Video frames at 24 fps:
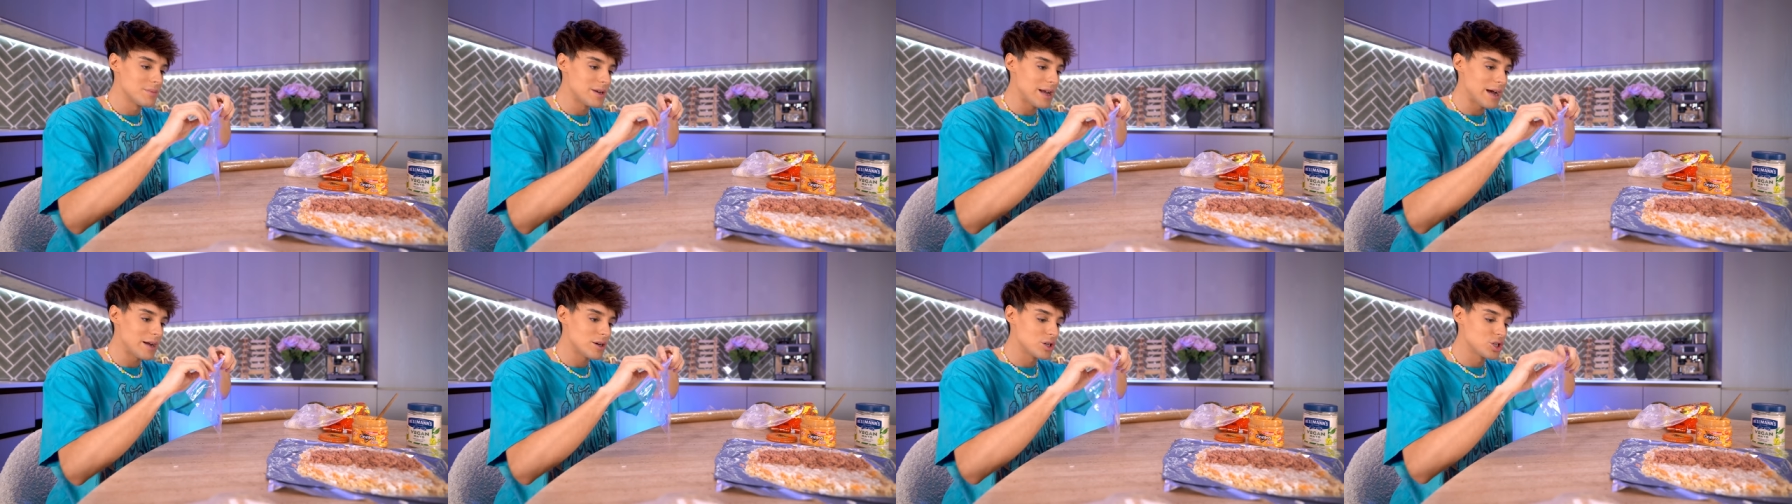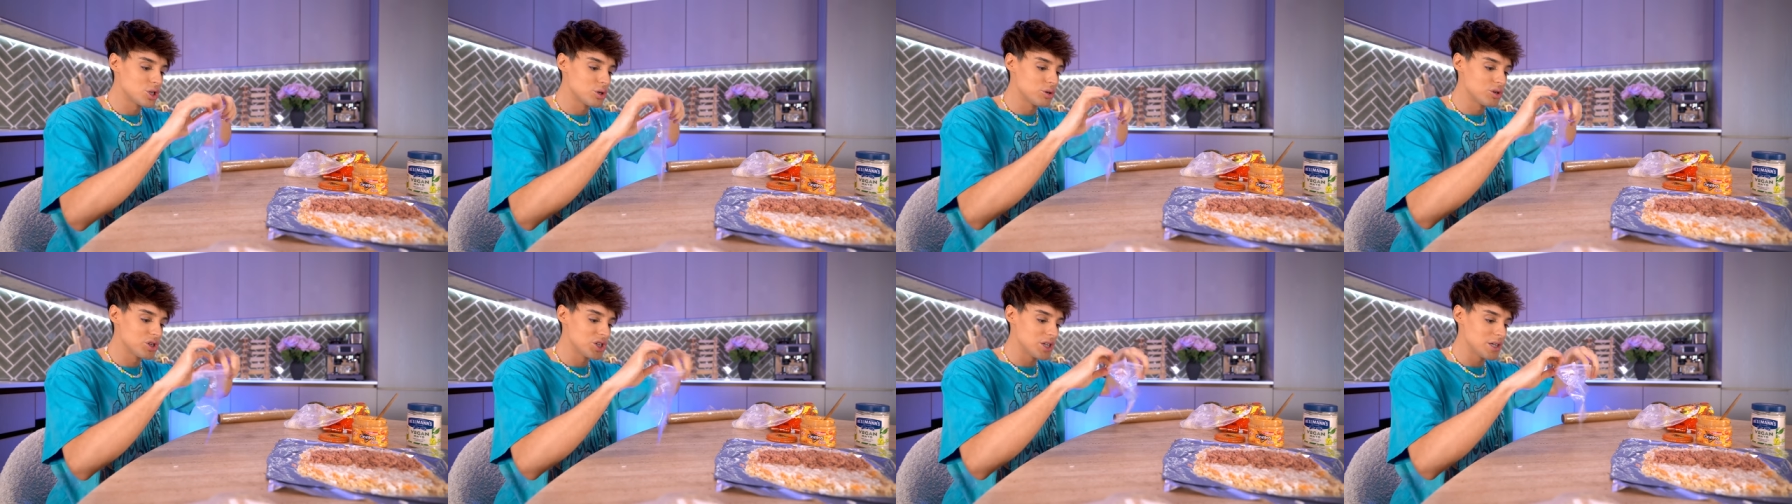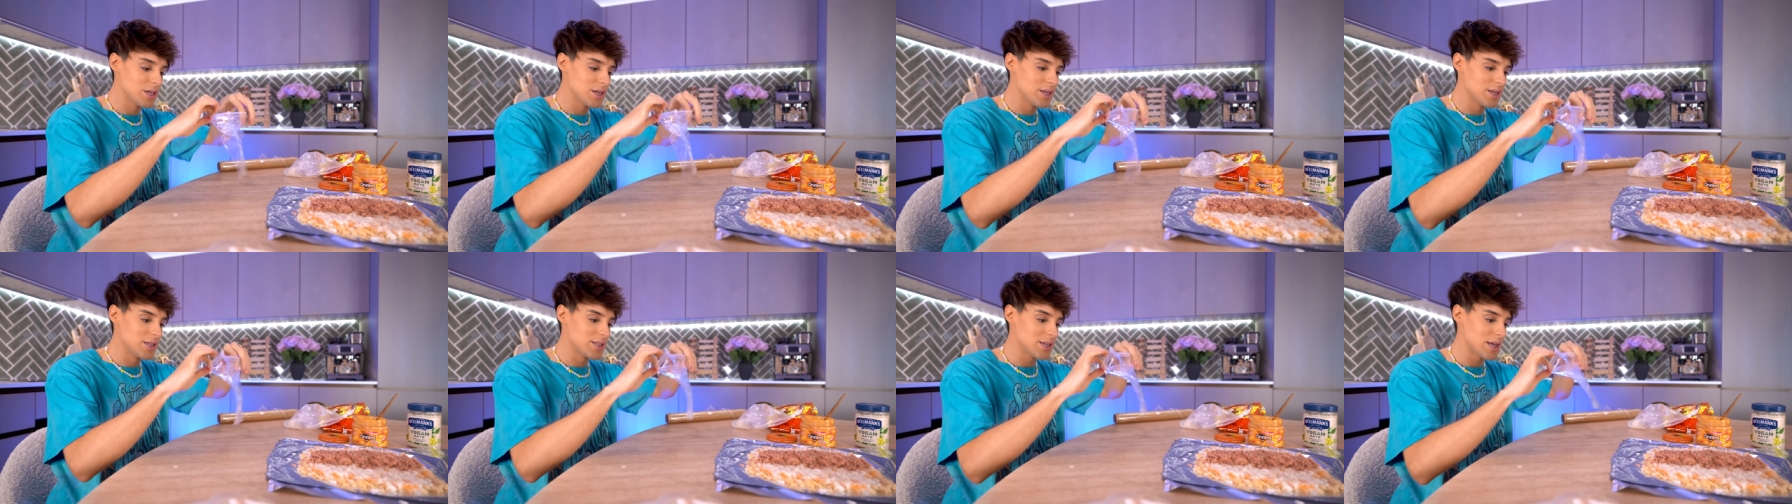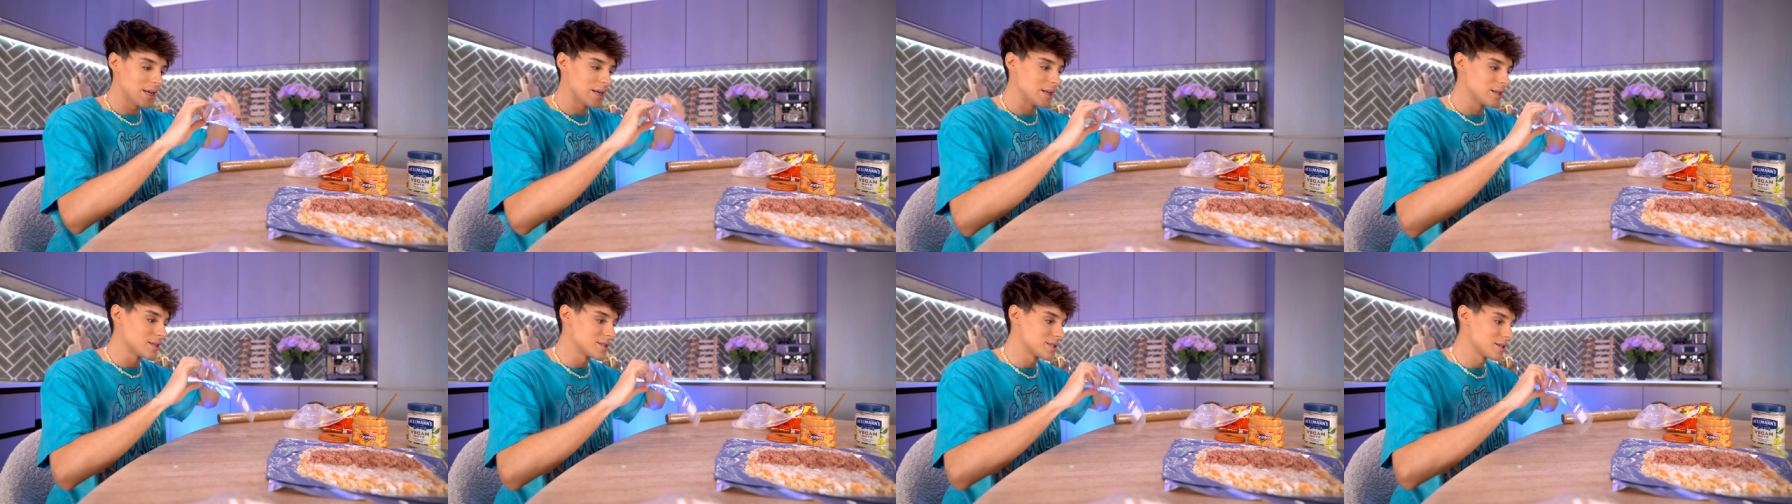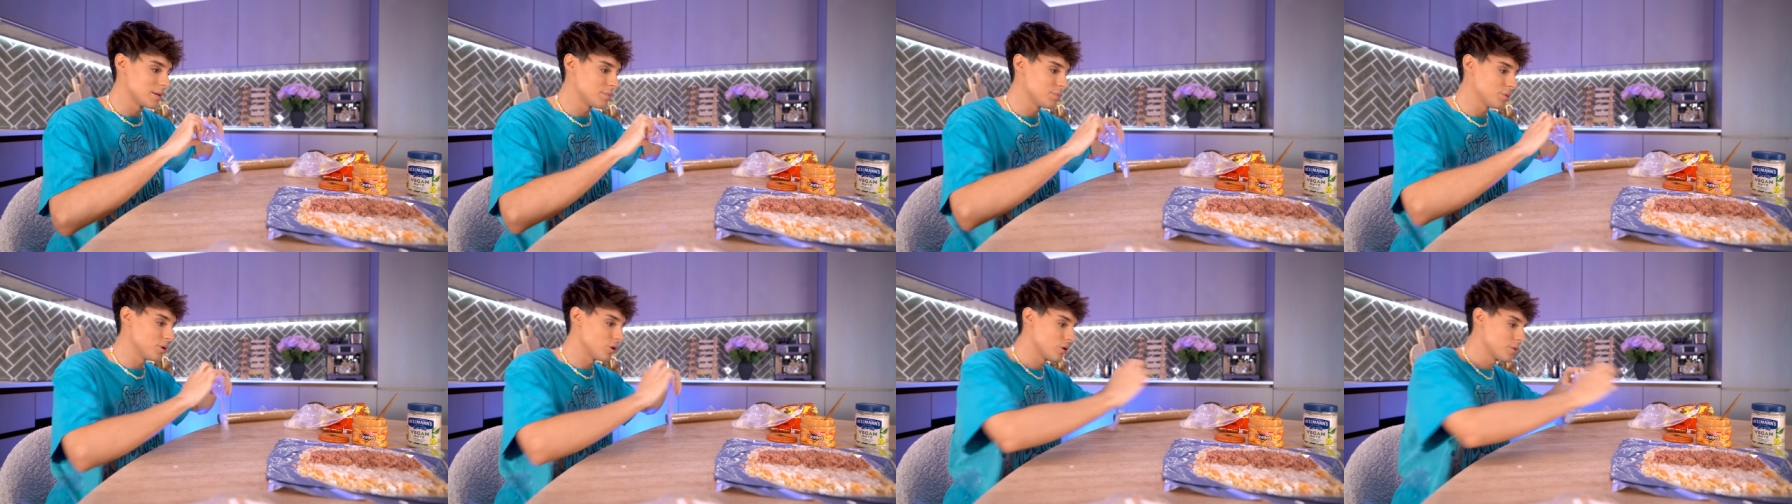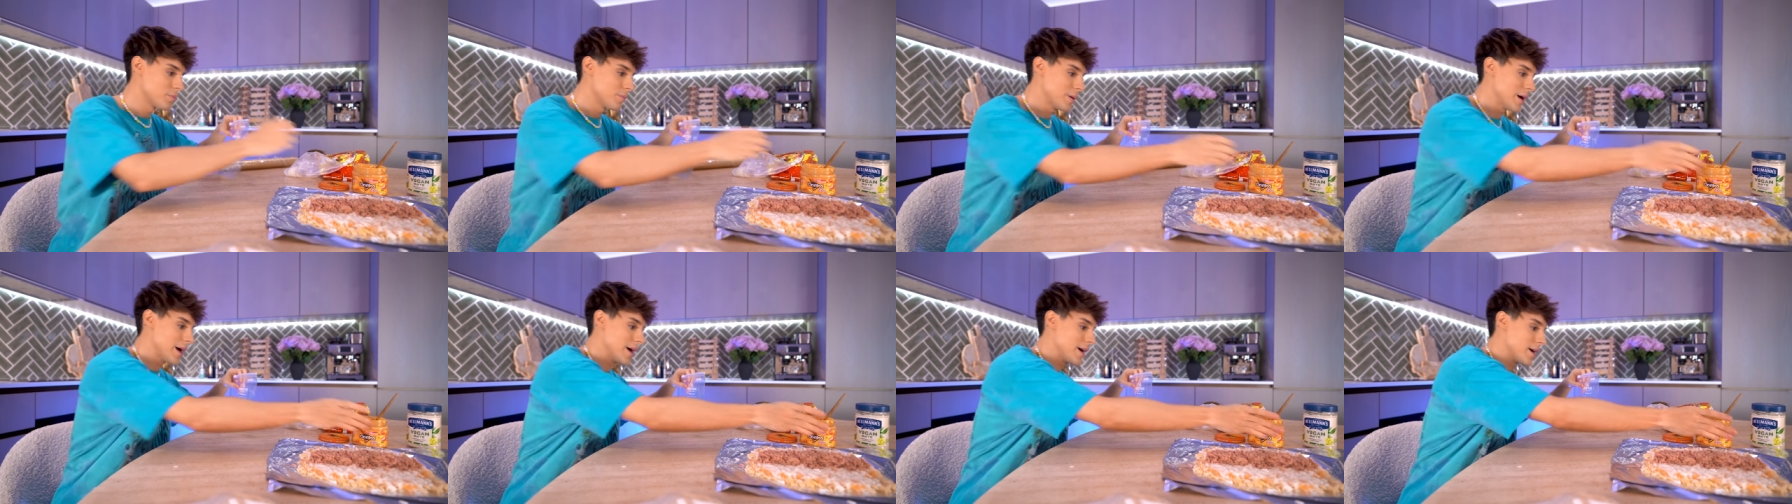nacho cheese in a
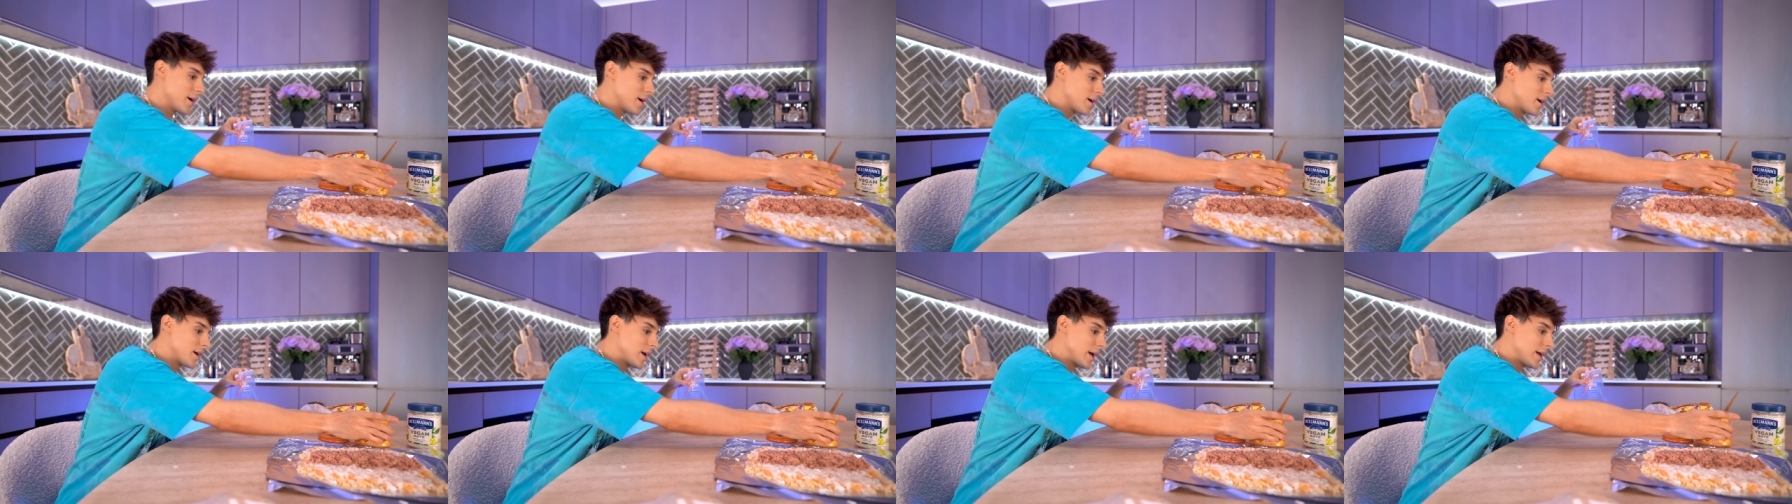Ziploc bag.